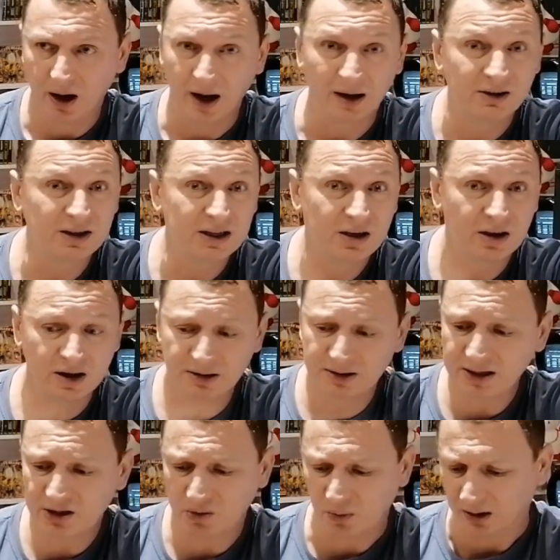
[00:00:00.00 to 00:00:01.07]

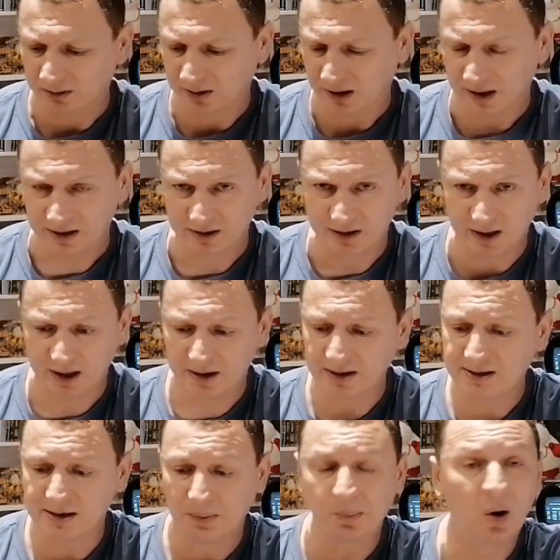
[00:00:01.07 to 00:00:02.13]
Discworld, and
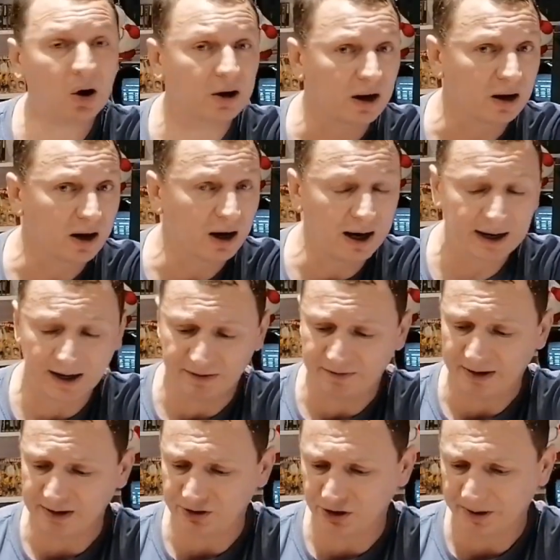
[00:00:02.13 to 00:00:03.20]
this is a point-and-click
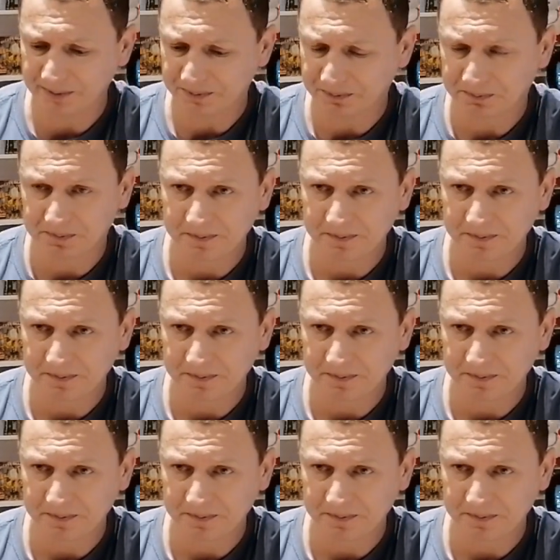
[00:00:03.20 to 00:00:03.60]
adventure.